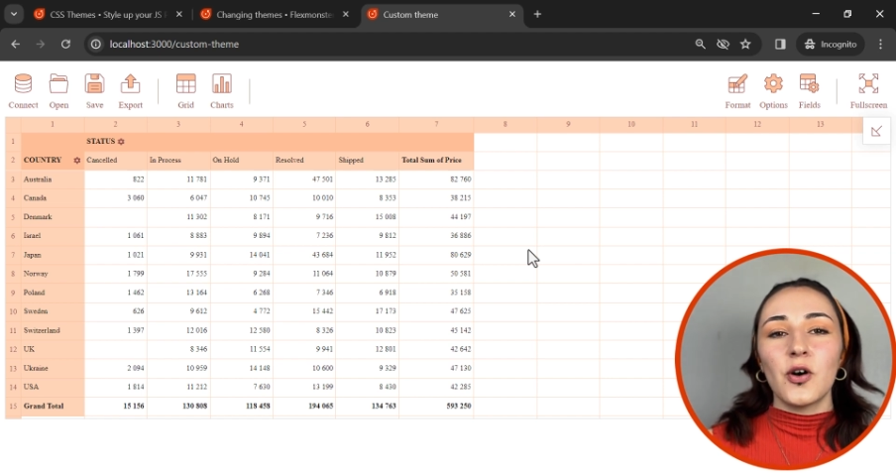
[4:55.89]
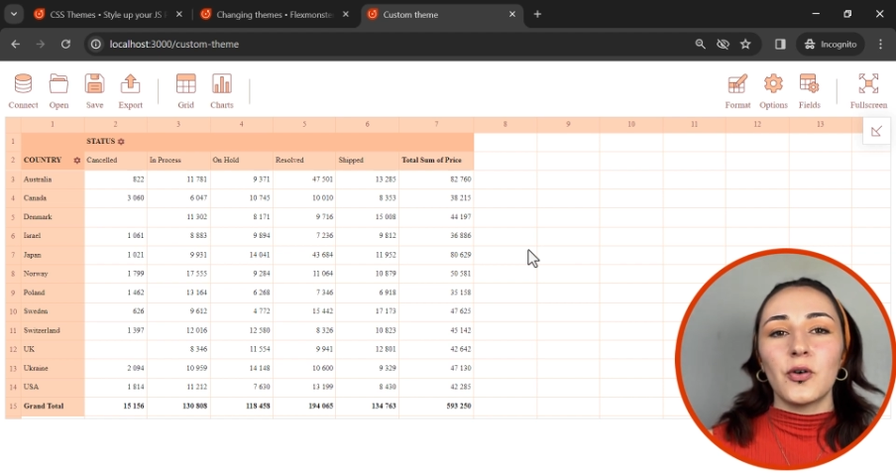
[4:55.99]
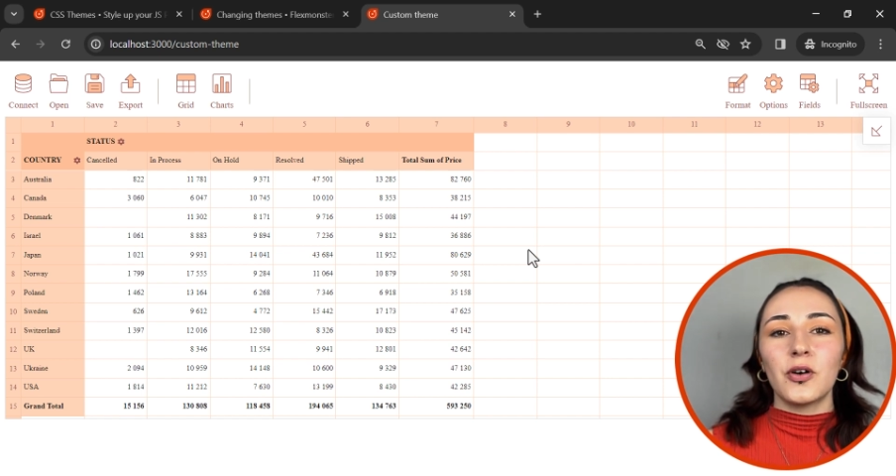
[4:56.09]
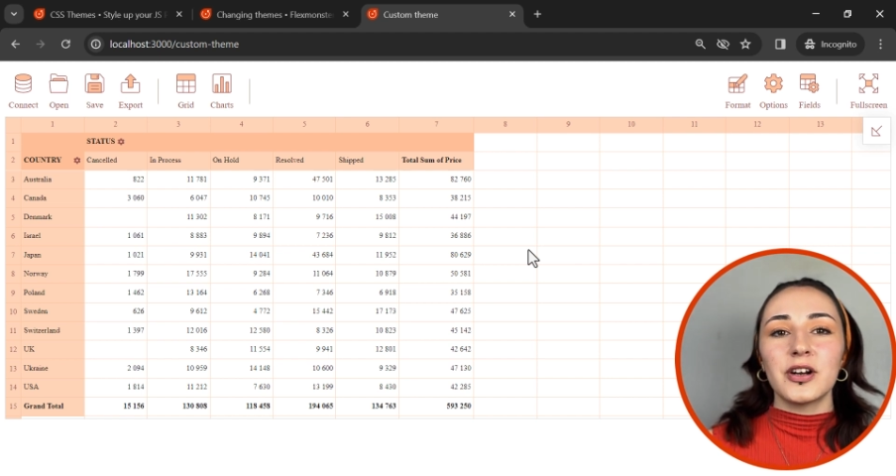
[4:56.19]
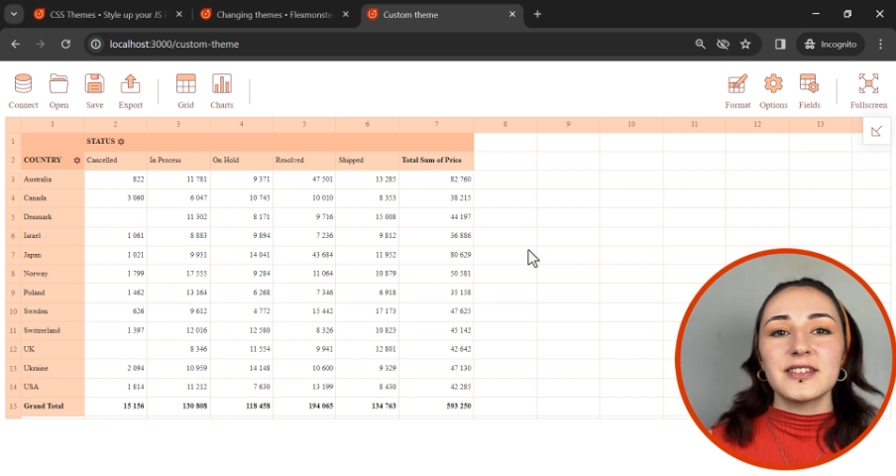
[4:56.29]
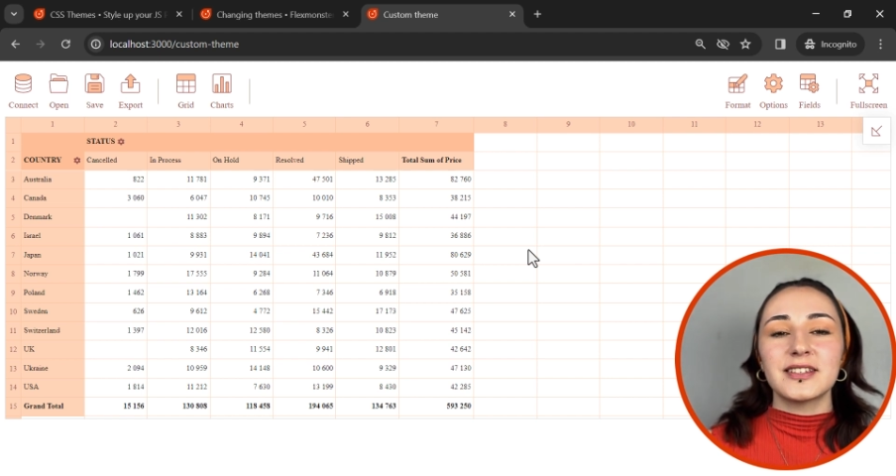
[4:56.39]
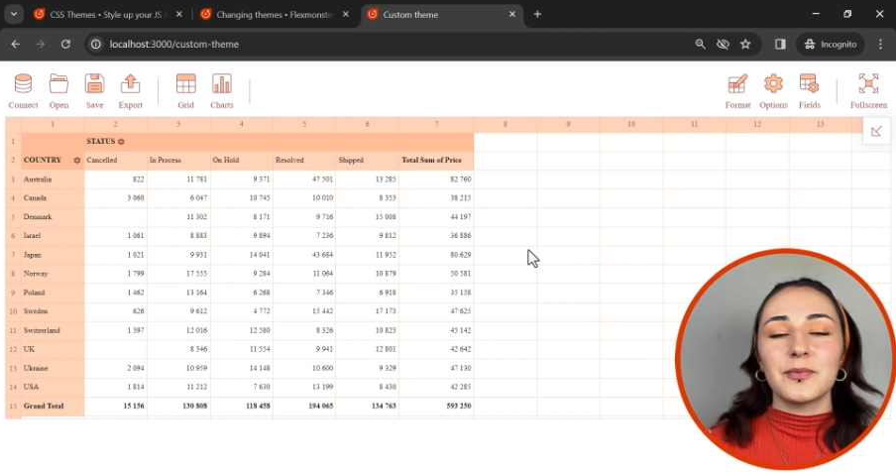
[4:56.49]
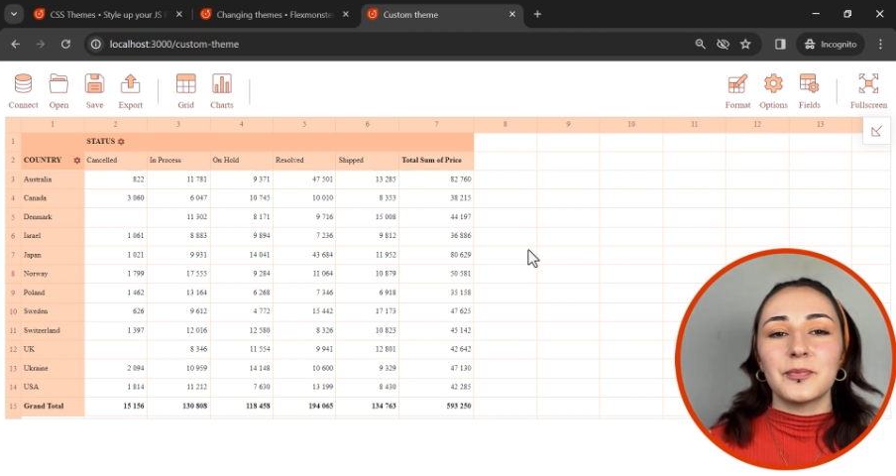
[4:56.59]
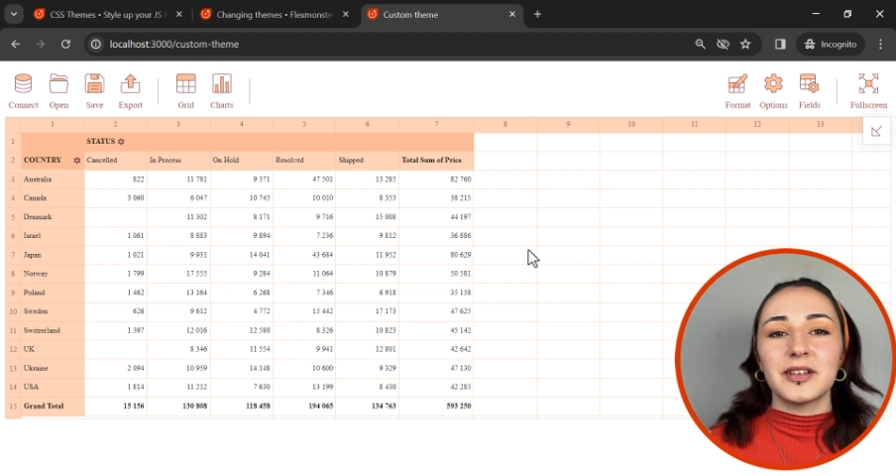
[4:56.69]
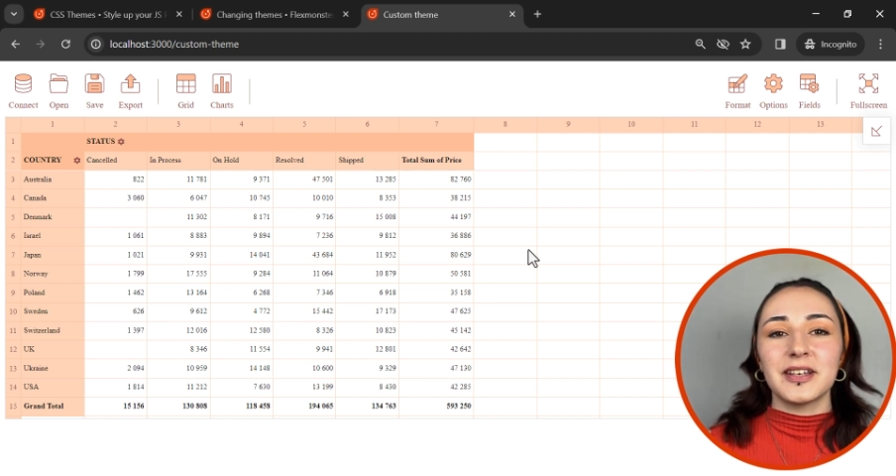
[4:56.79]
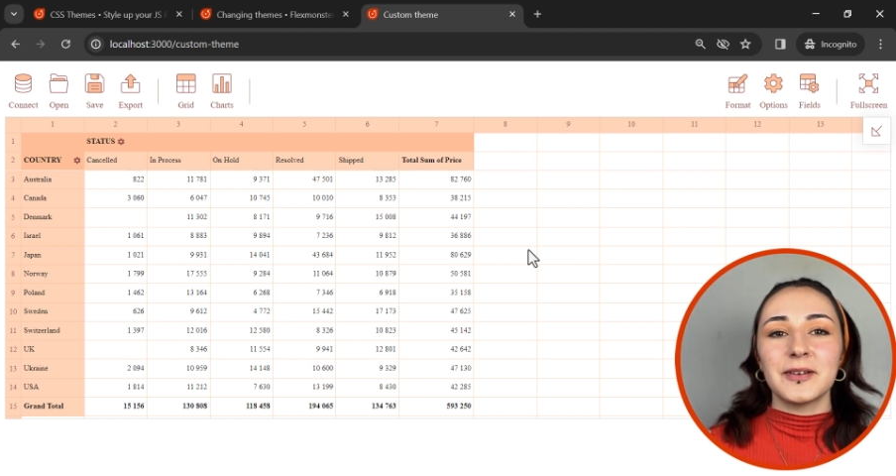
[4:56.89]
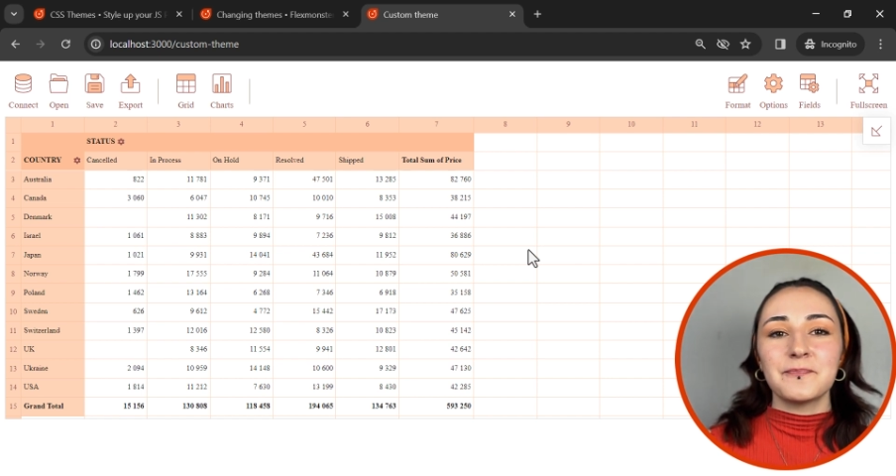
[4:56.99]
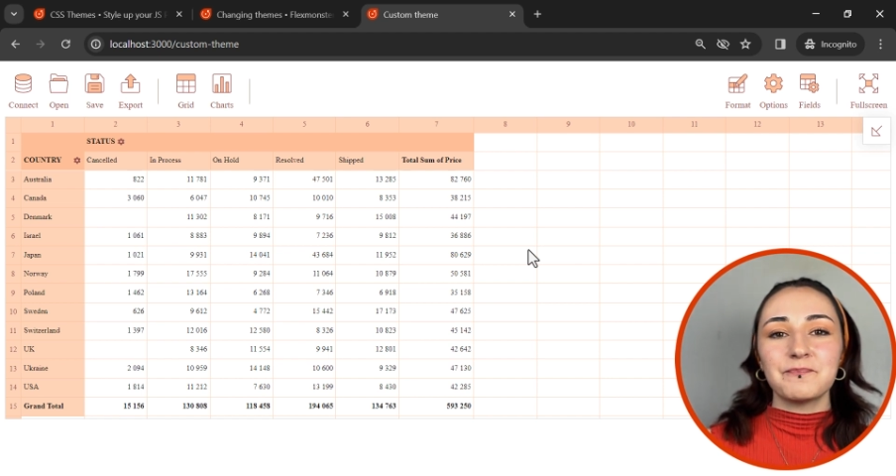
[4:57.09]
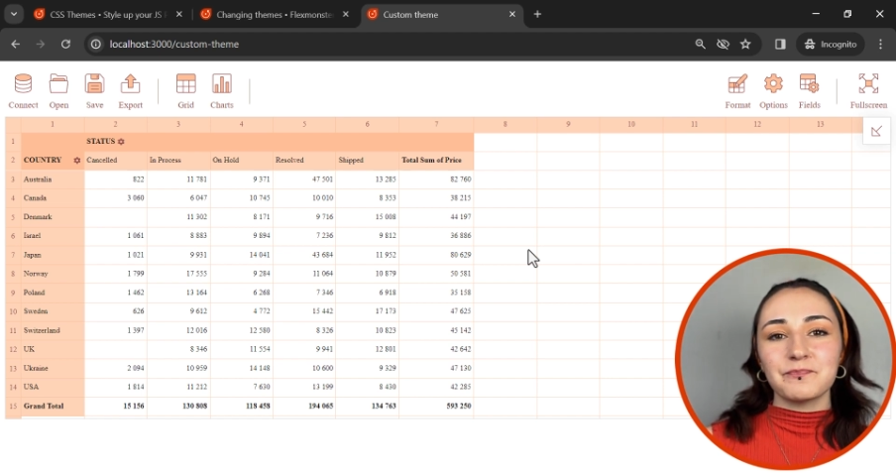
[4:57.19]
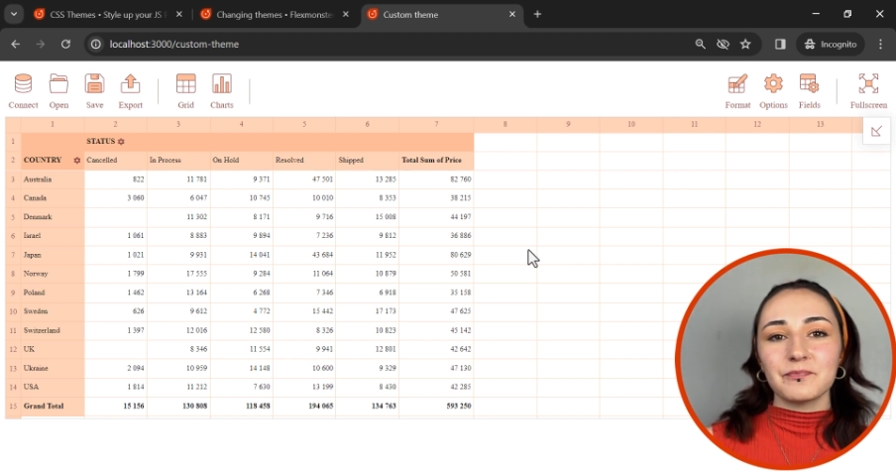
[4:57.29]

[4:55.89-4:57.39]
or simply